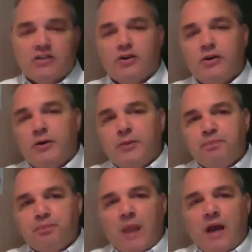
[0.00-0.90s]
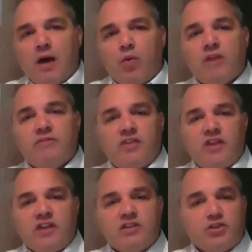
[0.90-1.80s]
So one of the
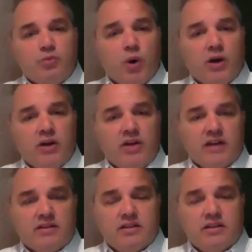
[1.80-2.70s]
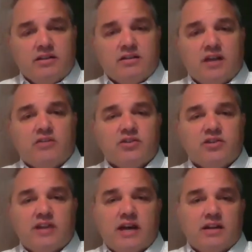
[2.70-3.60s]
things that's important to that is
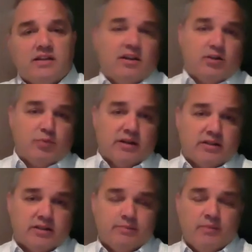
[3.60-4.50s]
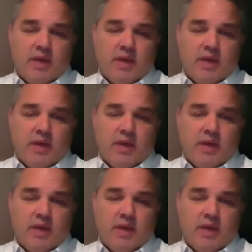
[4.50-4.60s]
understanding the sales process.